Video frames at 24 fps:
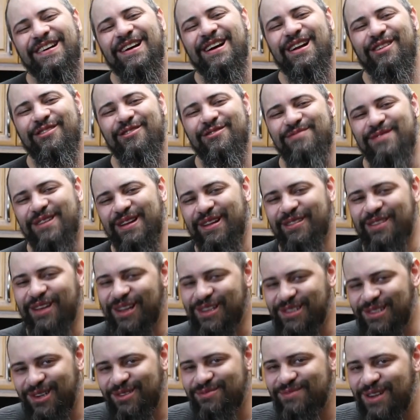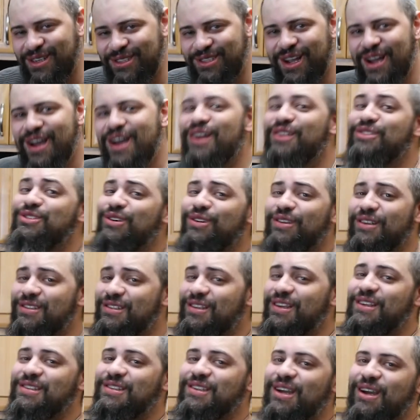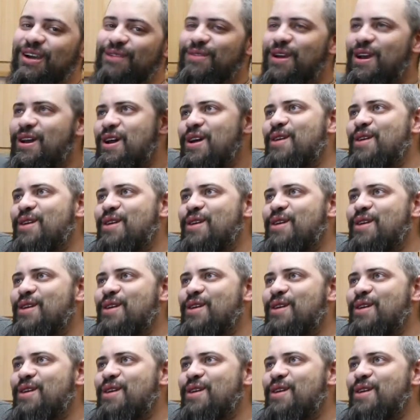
All right, everybody. Thank you so much. Join us next time.